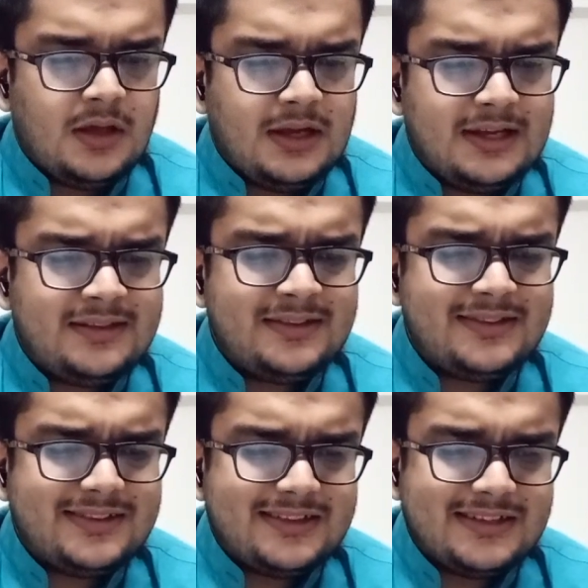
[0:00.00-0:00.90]

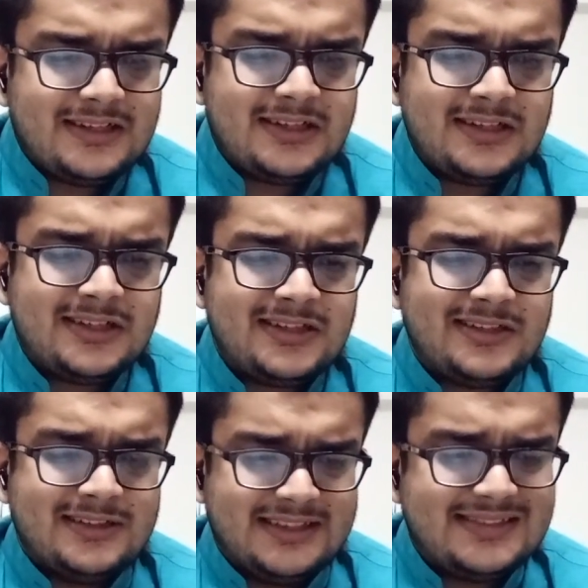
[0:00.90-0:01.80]
In
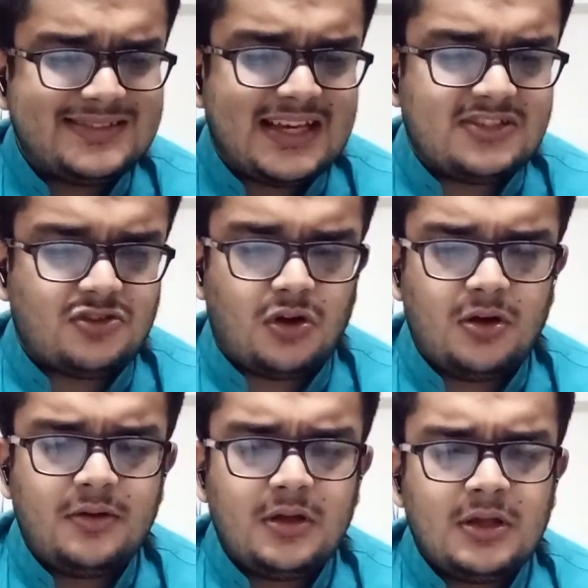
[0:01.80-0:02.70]
this case
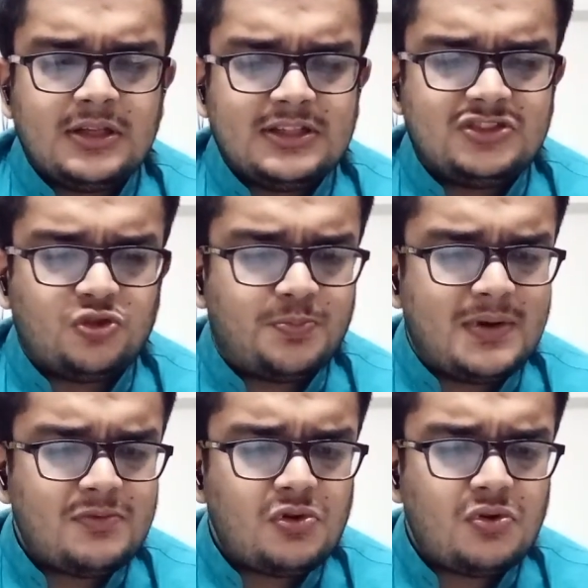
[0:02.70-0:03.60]
law, the
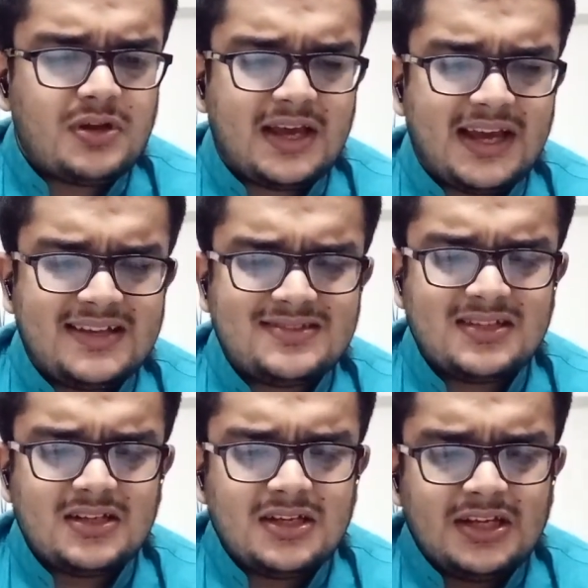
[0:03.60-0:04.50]
Supreme Court has
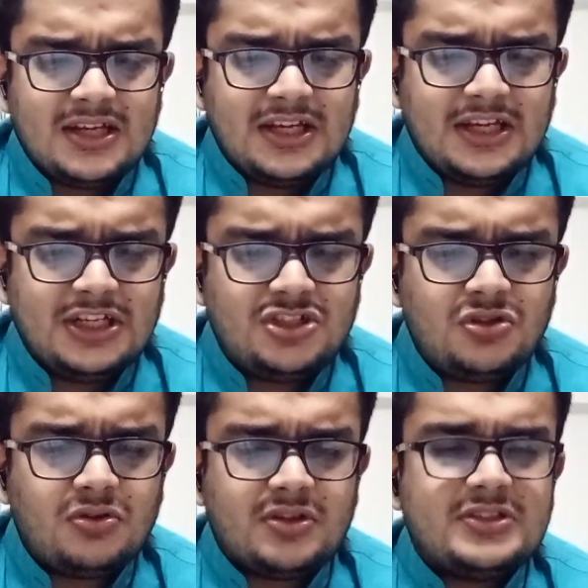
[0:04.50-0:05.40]

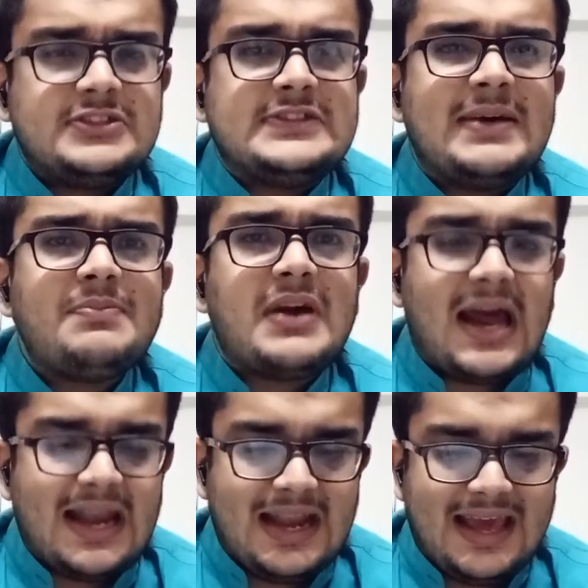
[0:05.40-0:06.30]
issued some
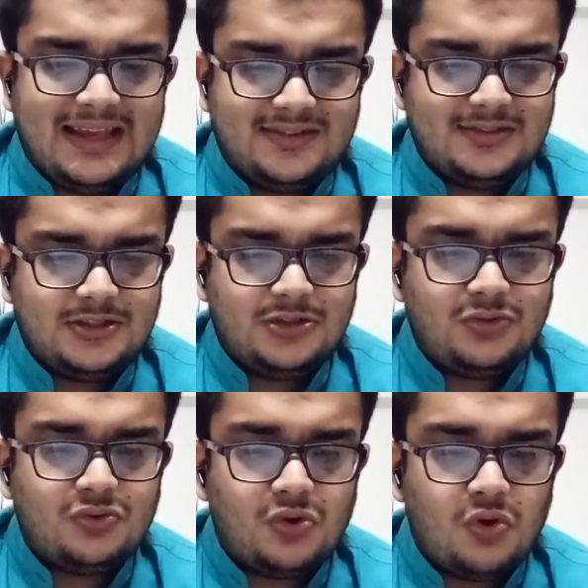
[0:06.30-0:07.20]
guidelines to
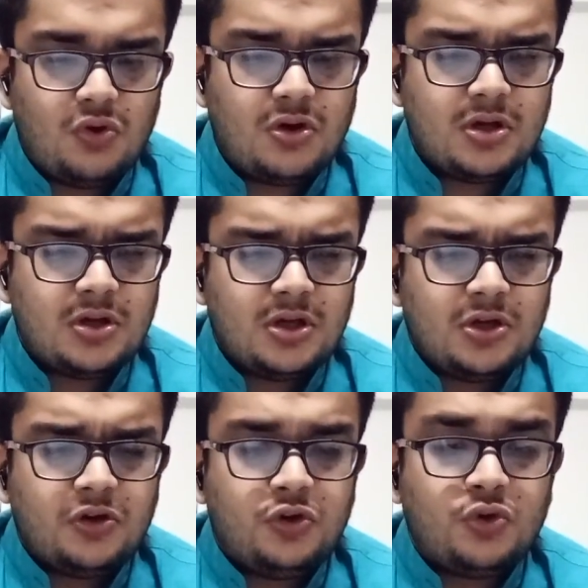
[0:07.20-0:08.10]

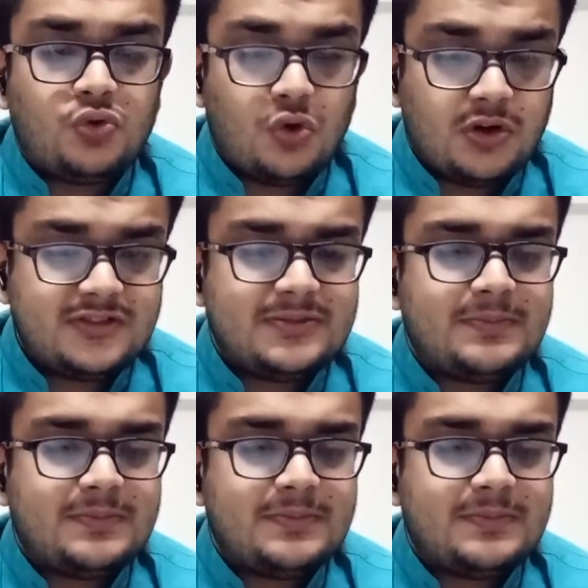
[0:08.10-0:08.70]
courts